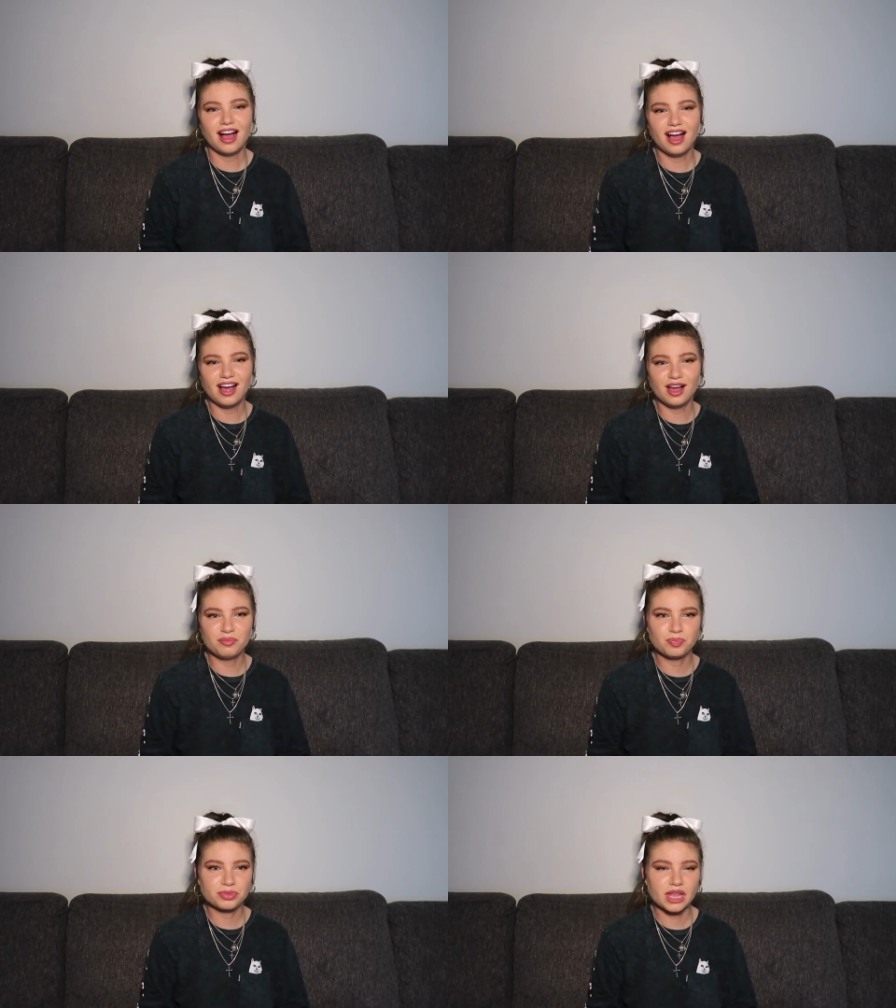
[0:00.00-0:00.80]

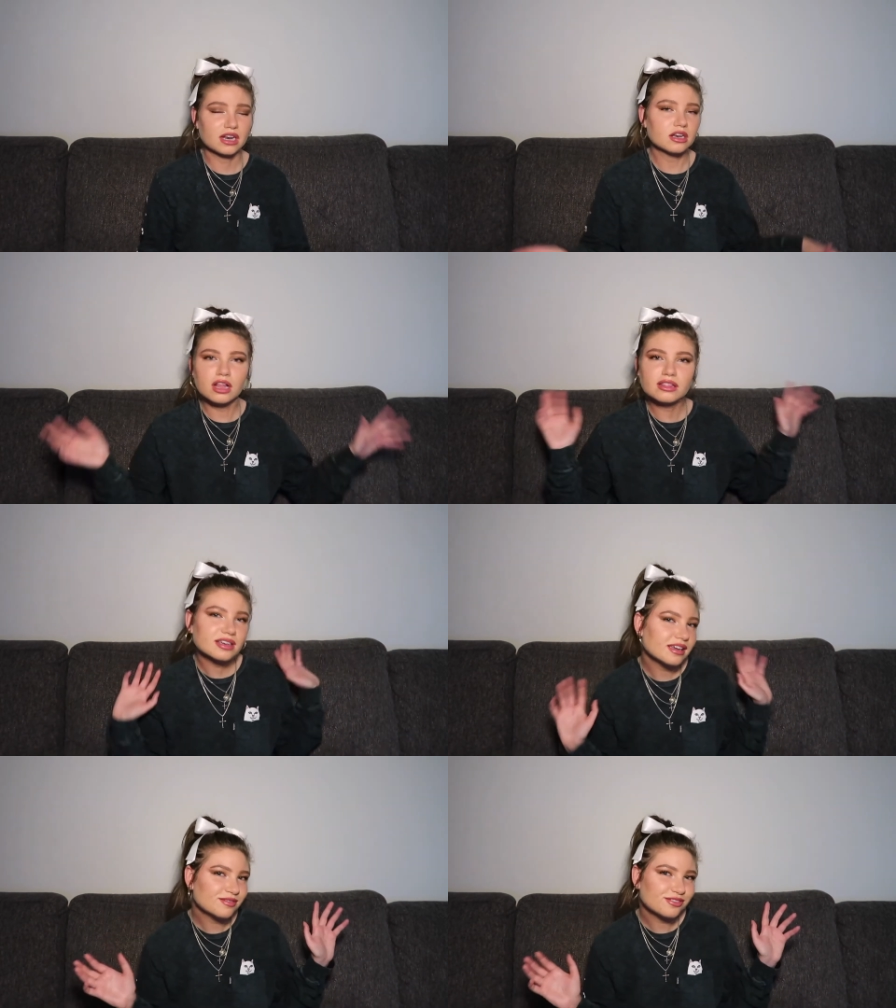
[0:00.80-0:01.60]
Not
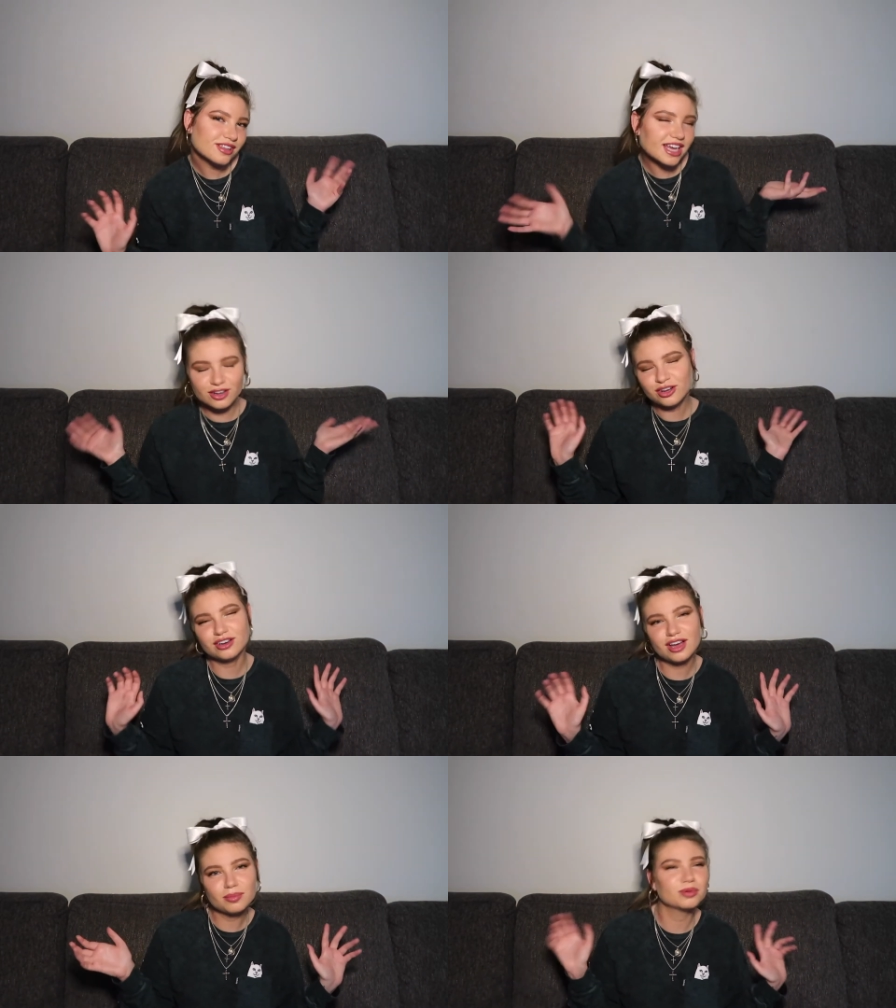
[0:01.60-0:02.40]
looking for like a
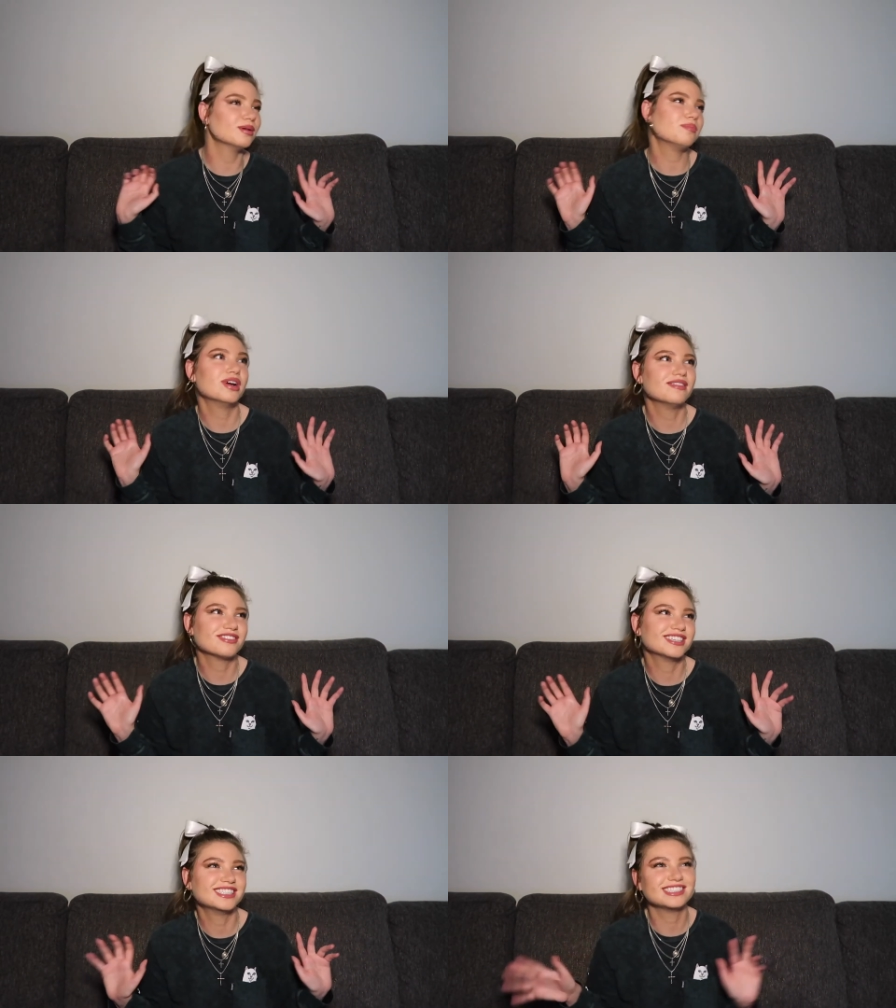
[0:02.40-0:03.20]
hookup or a
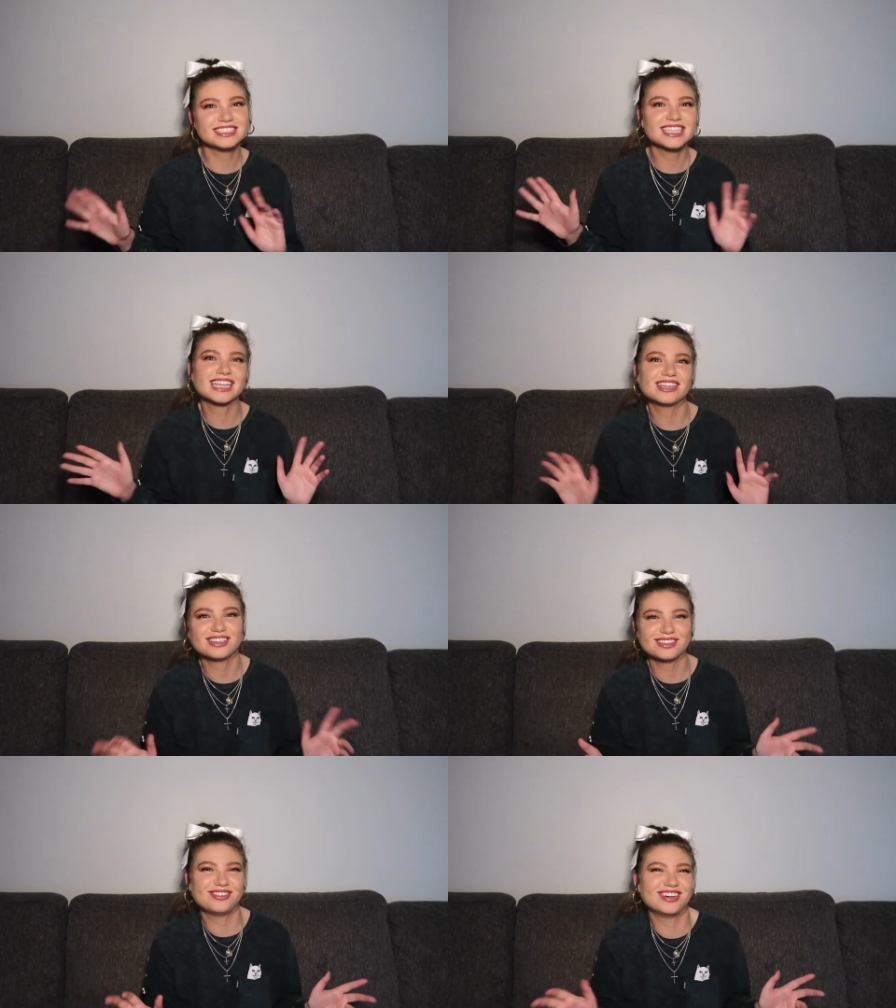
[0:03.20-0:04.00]
boyfriend, just like
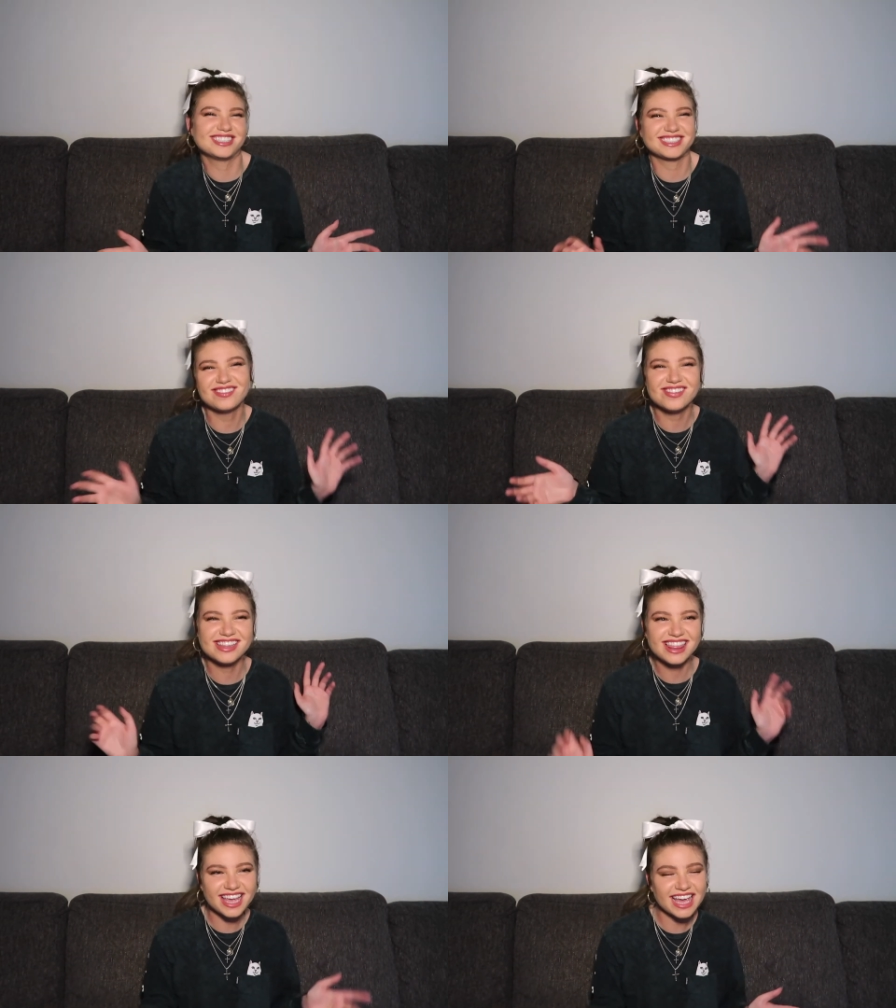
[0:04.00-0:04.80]
looking for
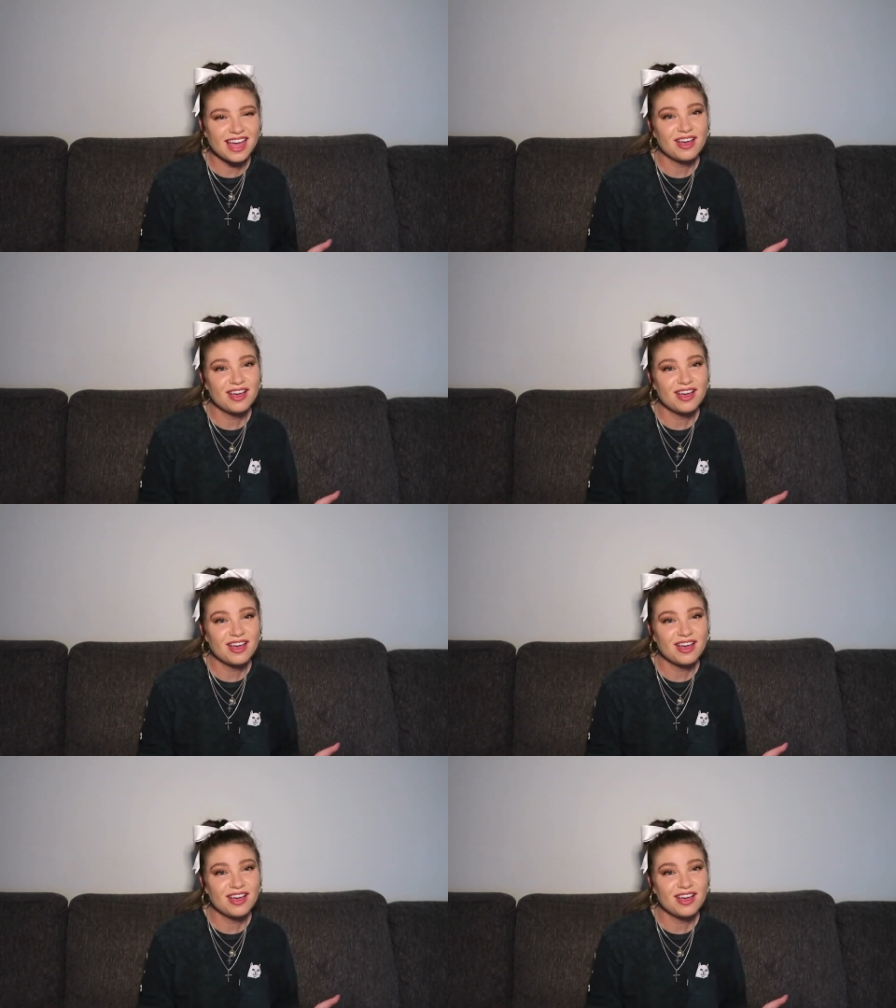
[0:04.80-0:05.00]
someone like